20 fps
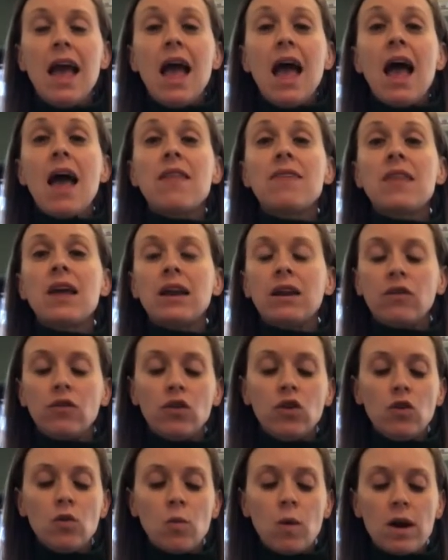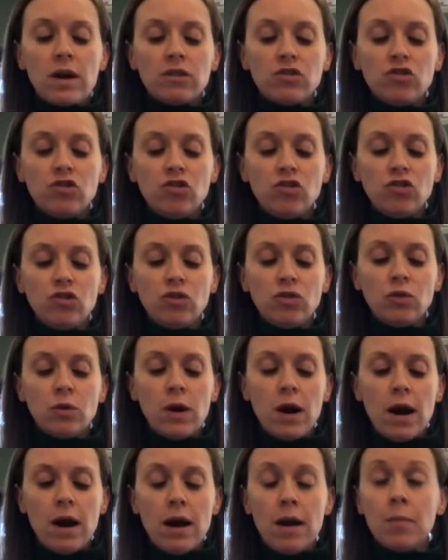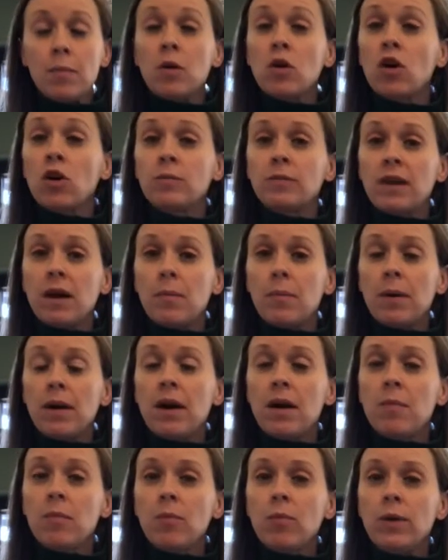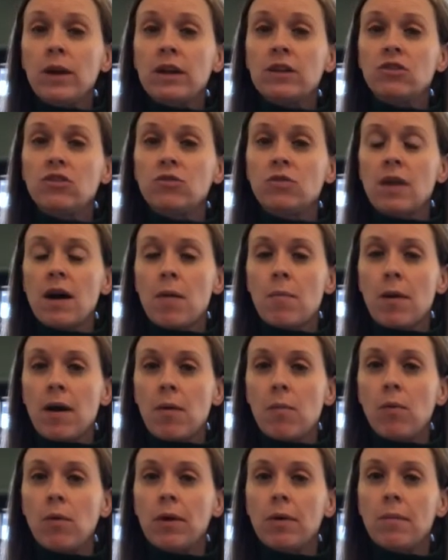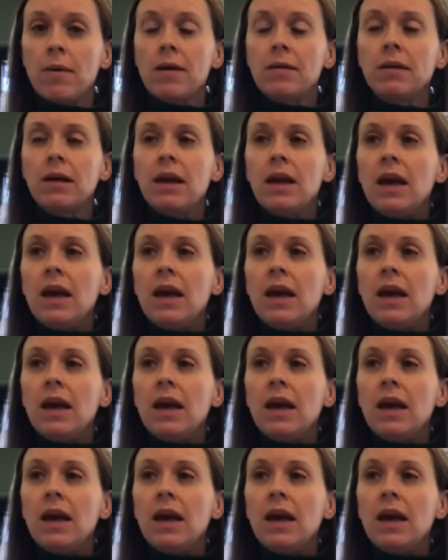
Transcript: And then if you want to do curbside pickup, we can do that by appointment.